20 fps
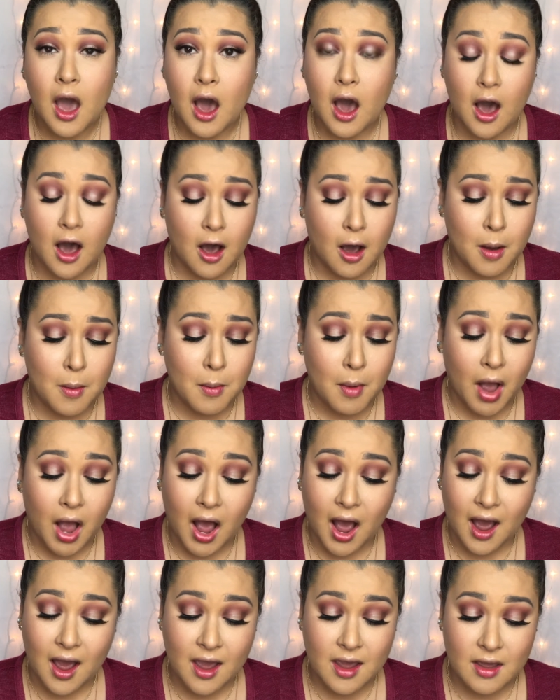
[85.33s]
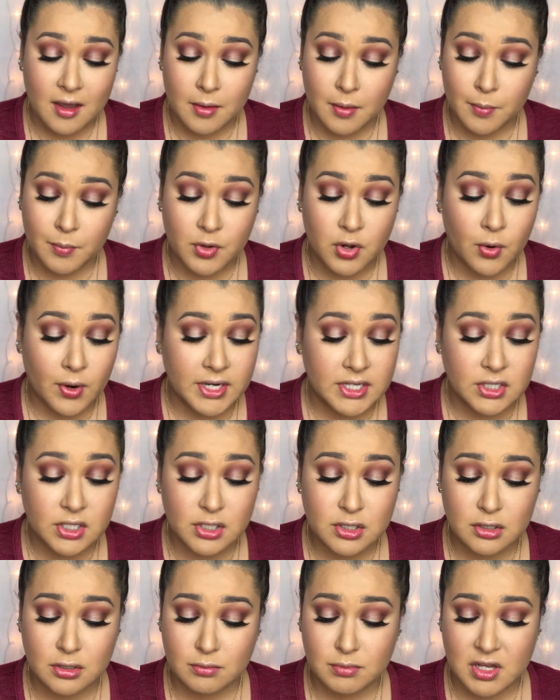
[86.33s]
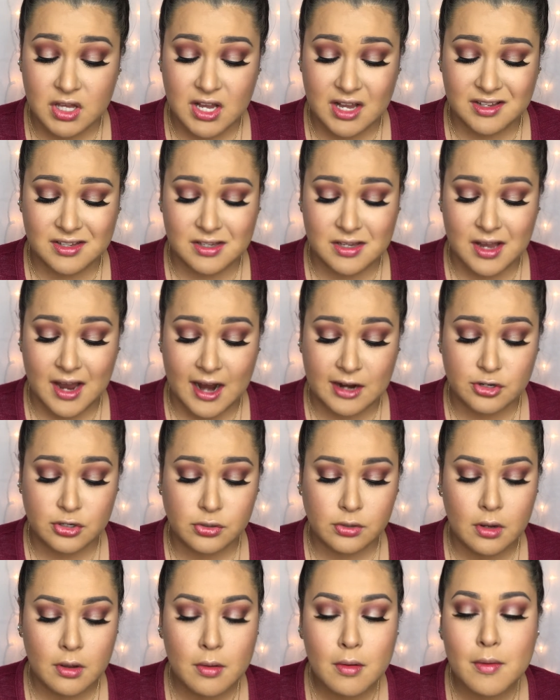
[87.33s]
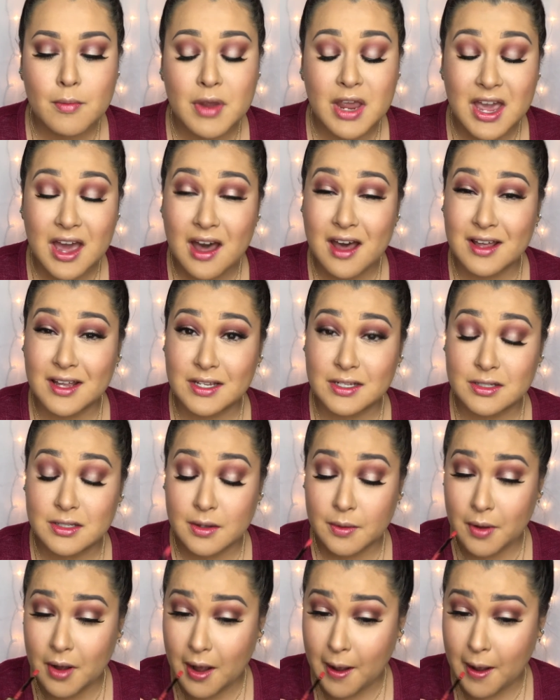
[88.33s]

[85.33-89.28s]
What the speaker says: I'm going to assume that that's natural because